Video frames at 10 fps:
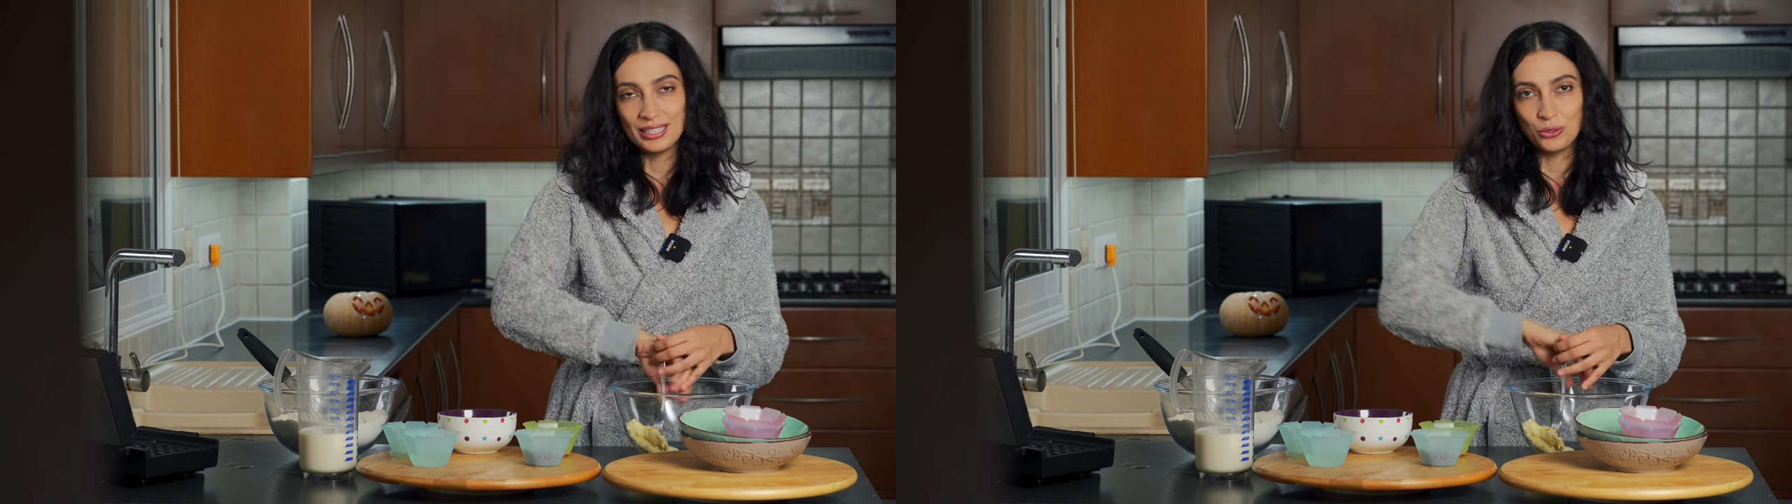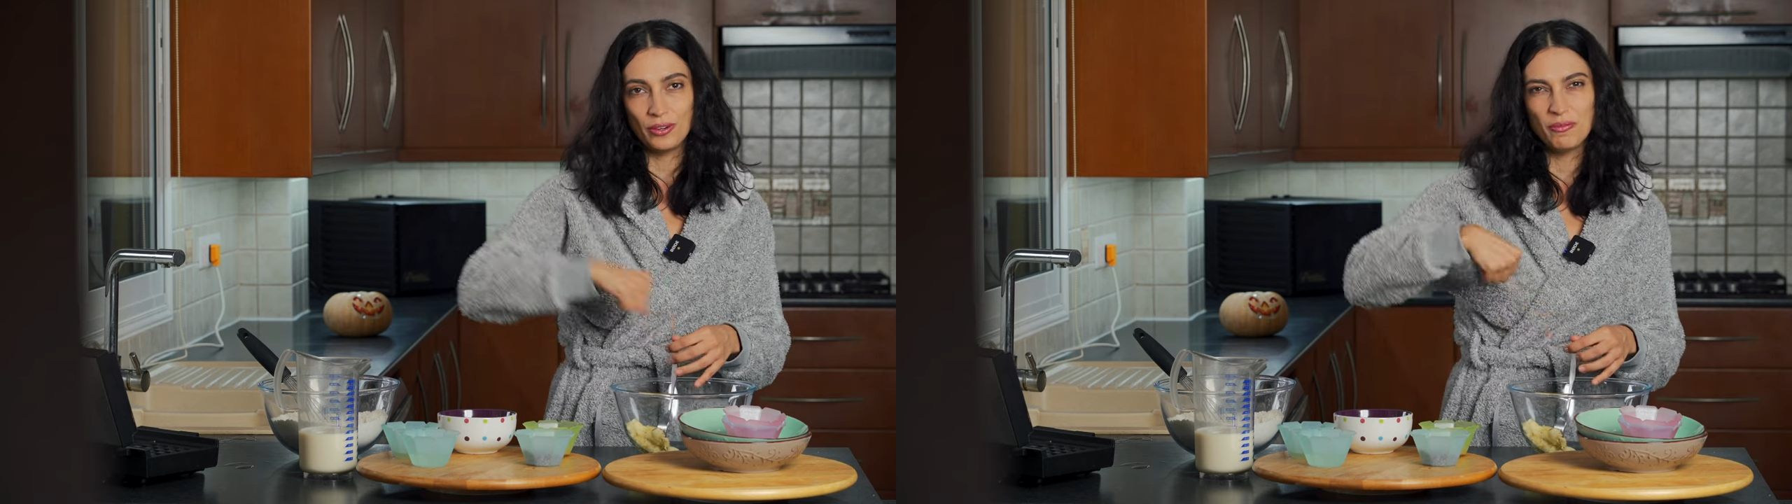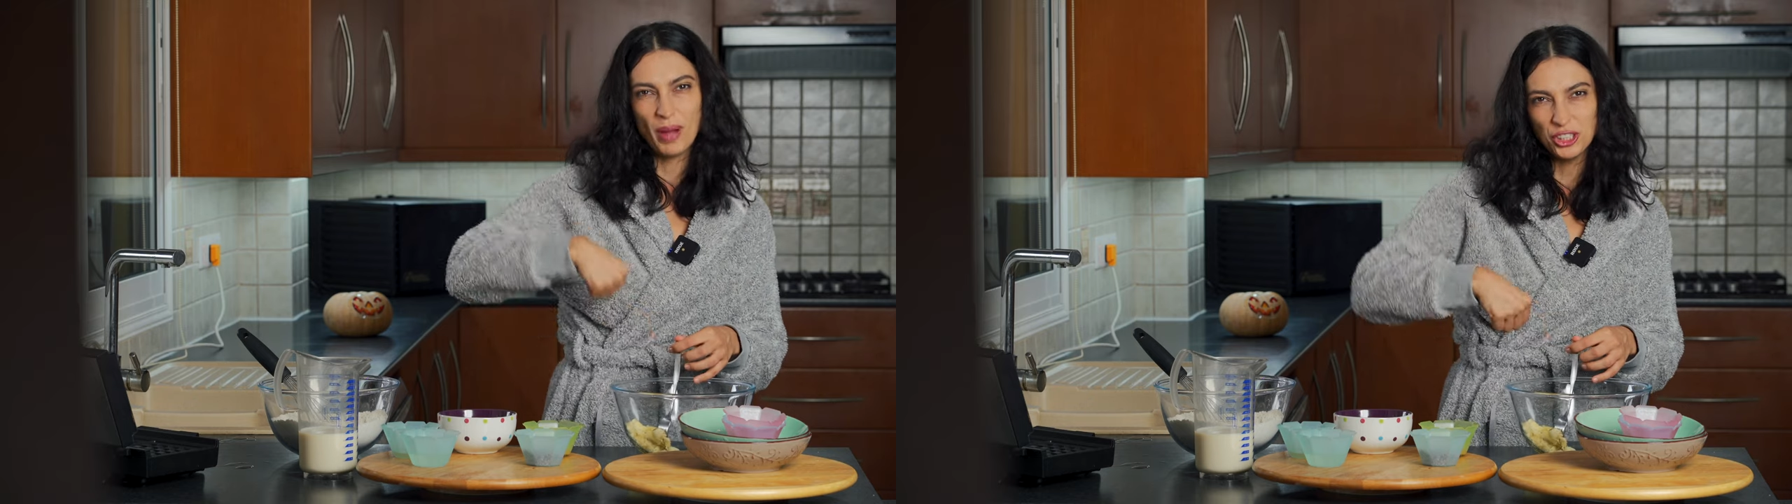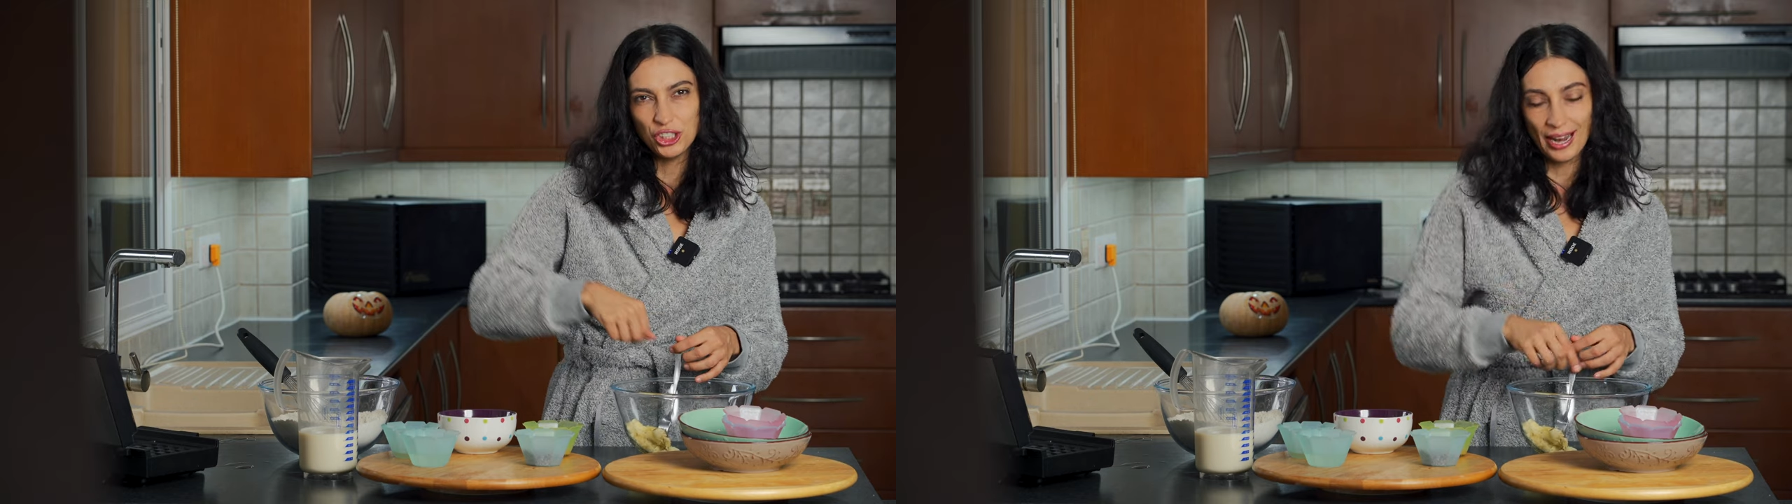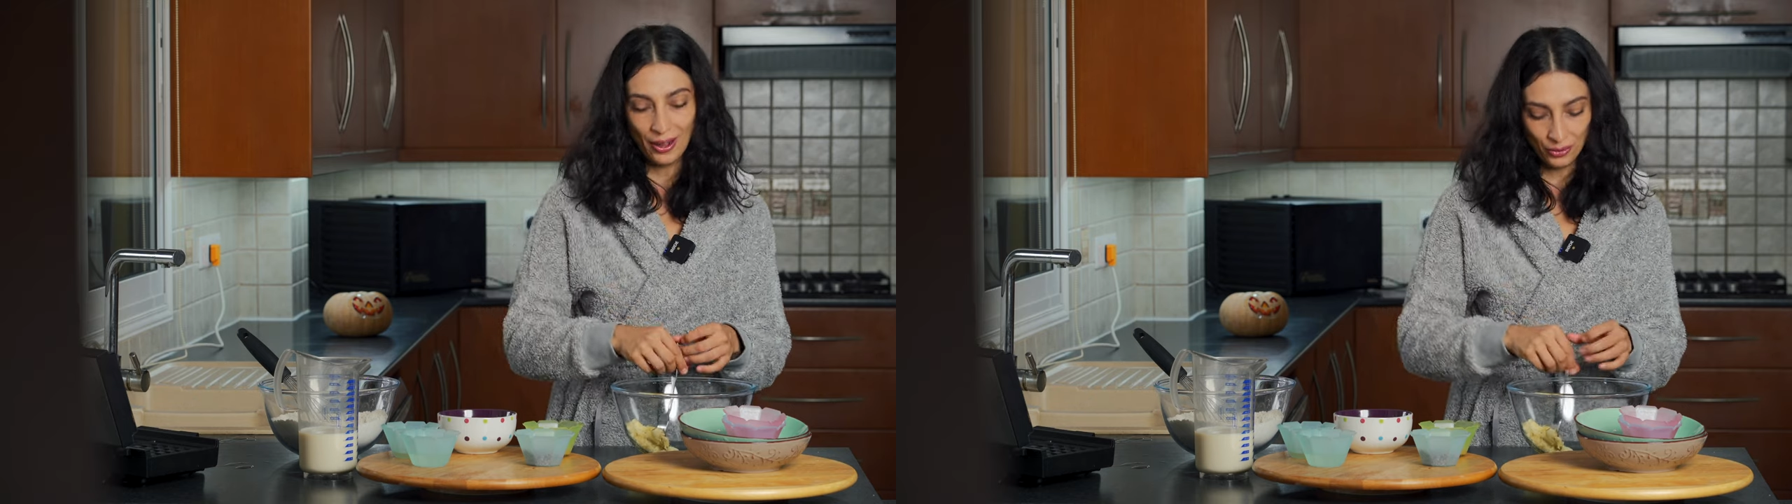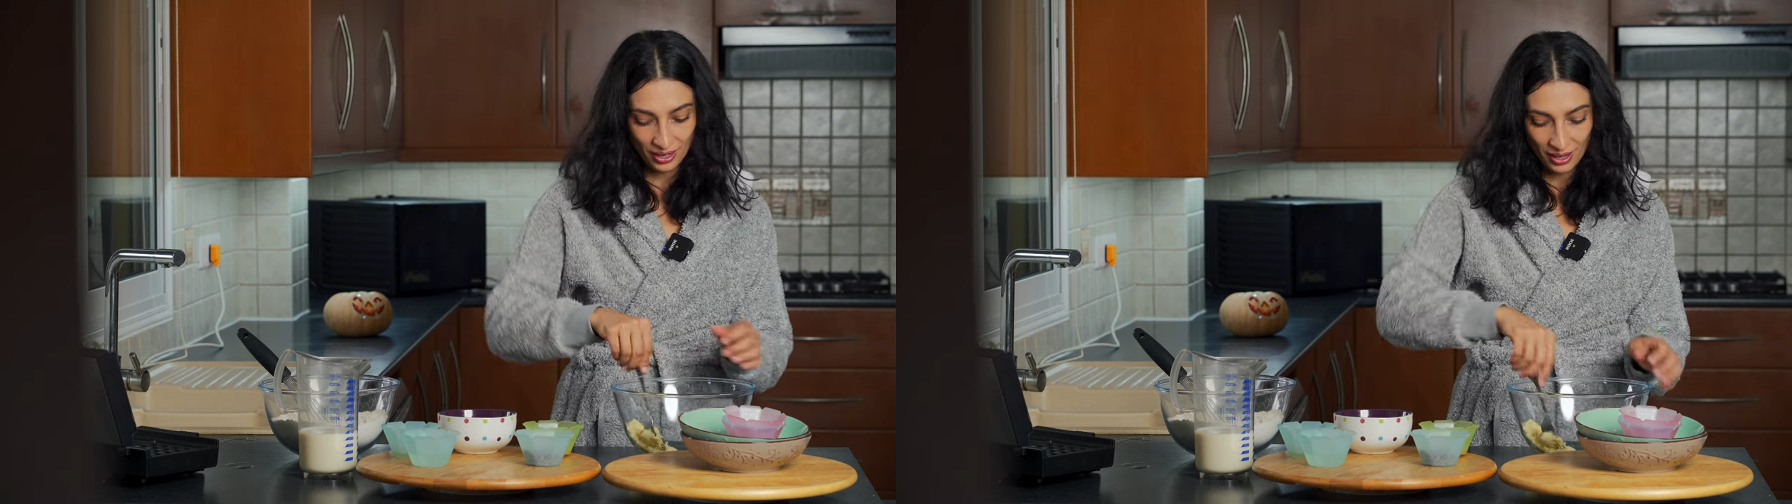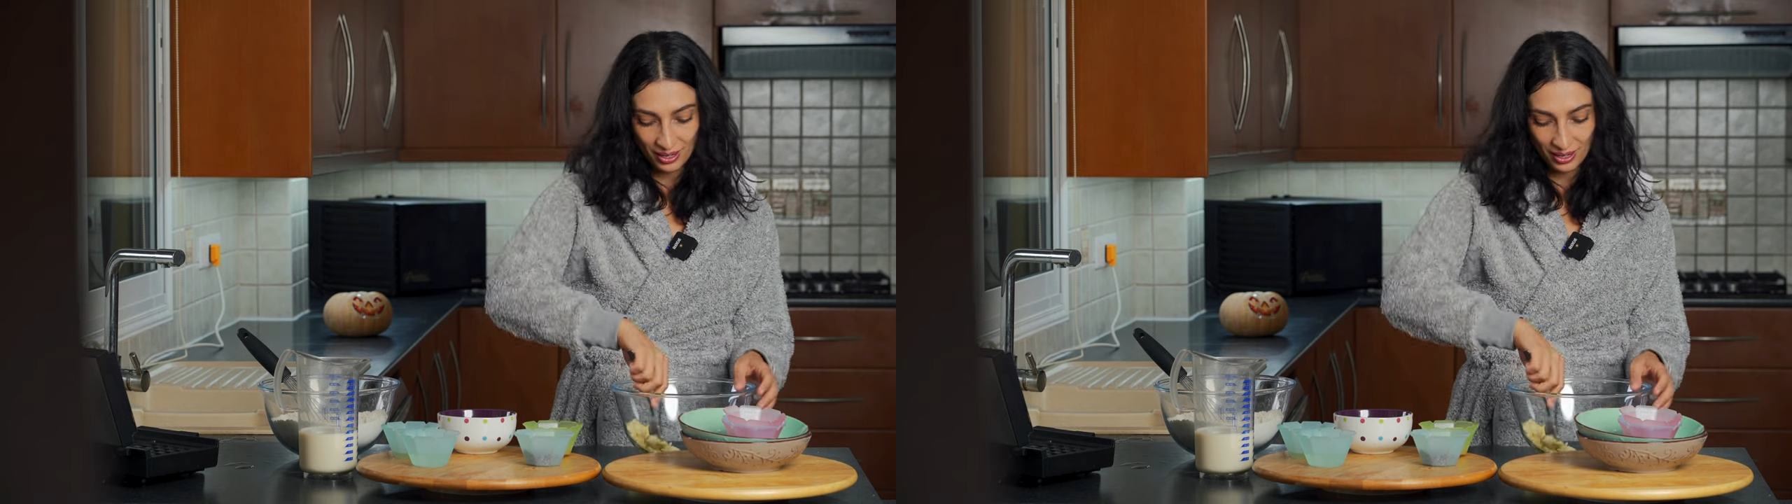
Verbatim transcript: I sort of punch it out.